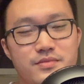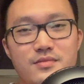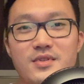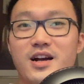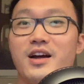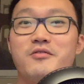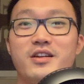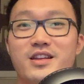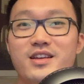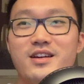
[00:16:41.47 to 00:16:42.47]
I can't
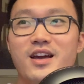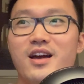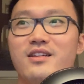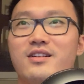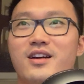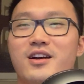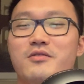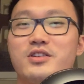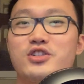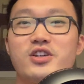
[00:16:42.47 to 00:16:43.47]

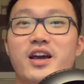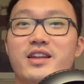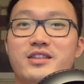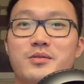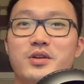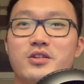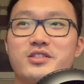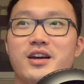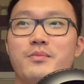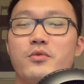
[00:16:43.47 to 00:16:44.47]
really share anything because
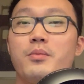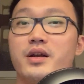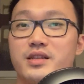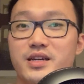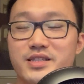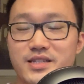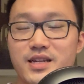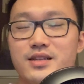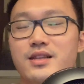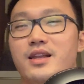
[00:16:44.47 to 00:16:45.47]
I'm not monetized
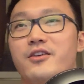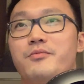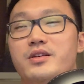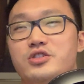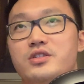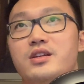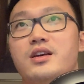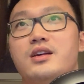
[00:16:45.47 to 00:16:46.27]
yet, like I've mentioned.